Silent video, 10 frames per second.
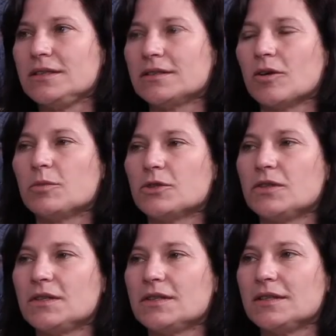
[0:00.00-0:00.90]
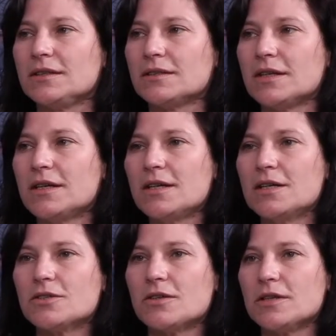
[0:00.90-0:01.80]
opportunities.
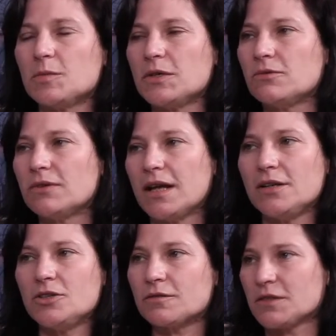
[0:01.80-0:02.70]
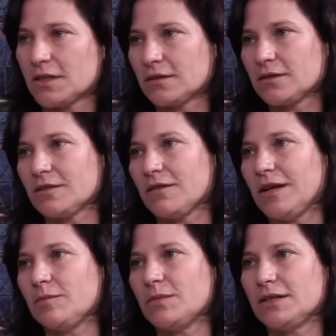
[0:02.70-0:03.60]
So there's been a range of skills
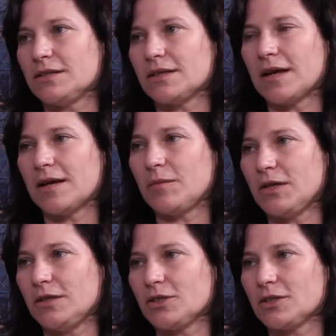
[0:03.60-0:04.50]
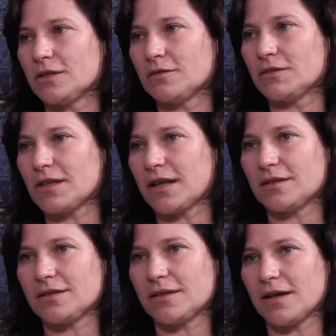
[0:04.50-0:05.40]
development initiatives
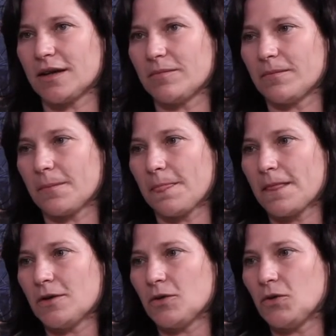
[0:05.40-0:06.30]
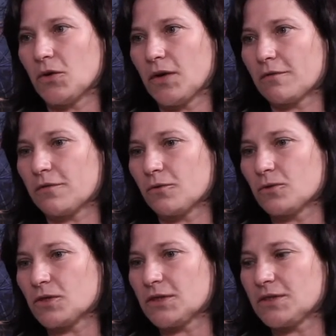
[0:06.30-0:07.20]
that, you know, have
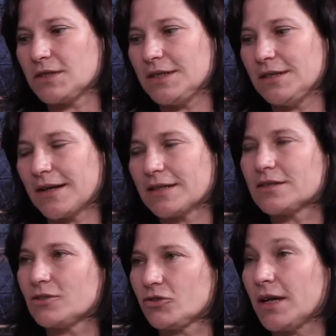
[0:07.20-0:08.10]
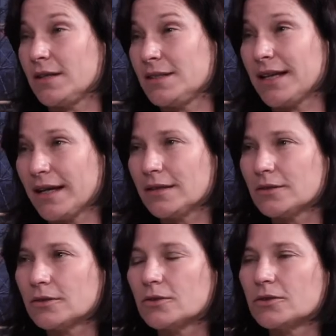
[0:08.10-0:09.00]
also seen us train
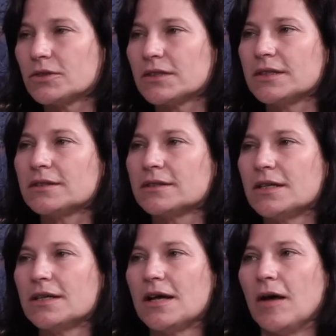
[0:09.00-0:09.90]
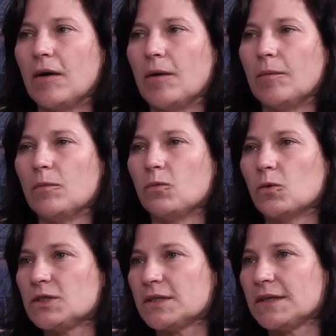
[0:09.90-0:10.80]
technical courses,
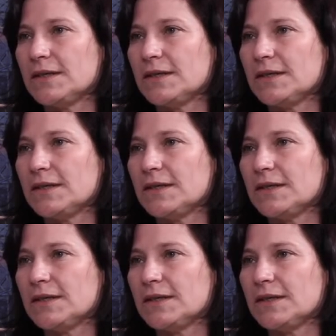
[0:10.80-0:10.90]
water and